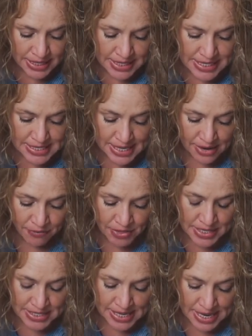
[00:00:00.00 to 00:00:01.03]
Let us say, for
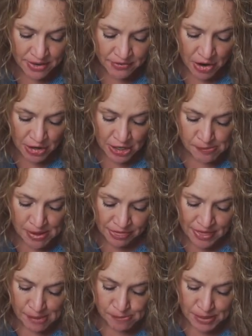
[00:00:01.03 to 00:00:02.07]
the sake of
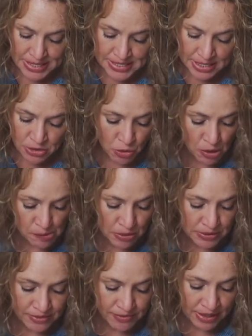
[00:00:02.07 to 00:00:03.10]
argument, that basic
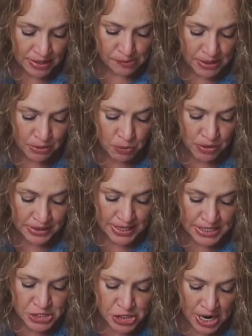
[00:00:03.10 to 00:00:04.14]
normal development will
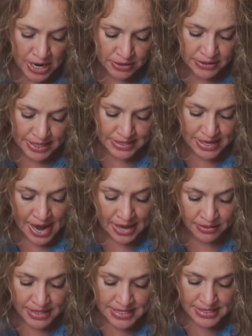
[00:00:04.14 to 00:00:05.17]
lead a child and
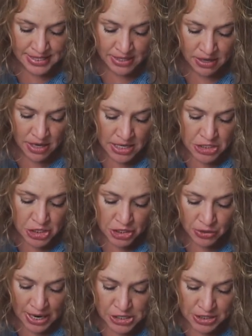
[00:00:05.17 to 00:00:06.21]
adolescent to
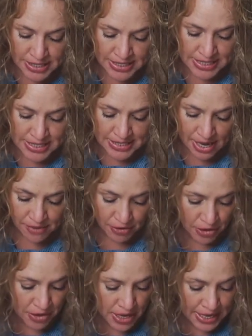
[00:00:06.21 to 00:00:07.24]
gradually
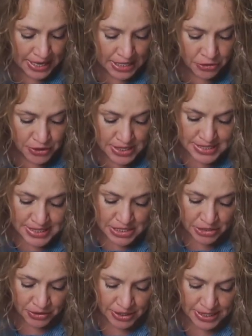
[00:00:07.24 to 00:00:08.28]
discover increasing
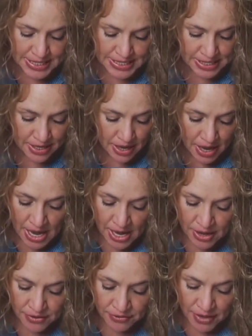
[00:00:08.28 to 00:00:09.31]
degrees
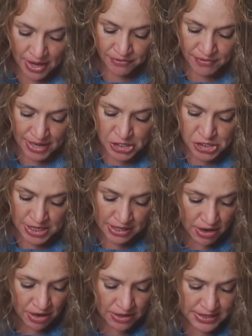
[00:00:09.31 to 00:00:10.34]
of
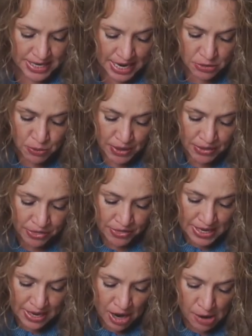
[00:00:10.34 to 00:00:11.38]
affectionate contact with
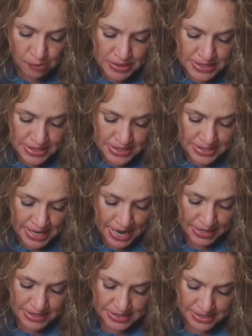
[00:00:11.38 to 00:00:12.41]
the opposite
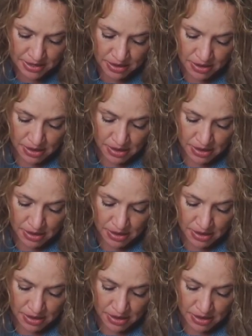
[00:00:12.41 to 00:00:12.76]
sex.